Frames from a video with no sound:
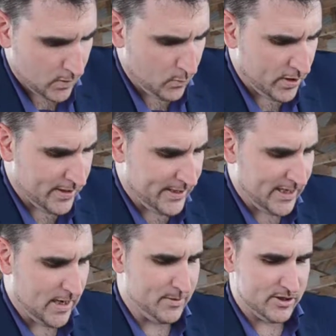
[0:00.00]
We're going to take
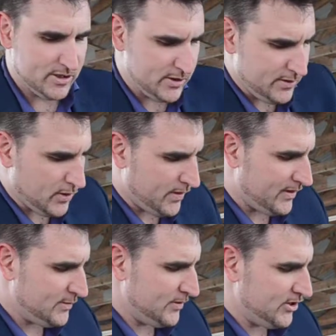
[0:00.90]
our magician. You know what?
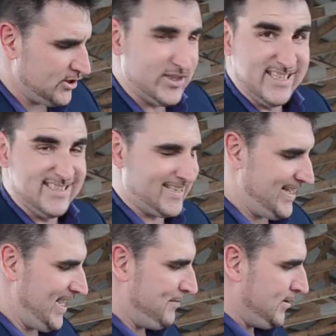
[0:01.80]
This magician needs a
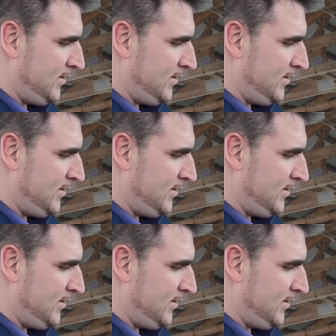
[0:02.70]
cape.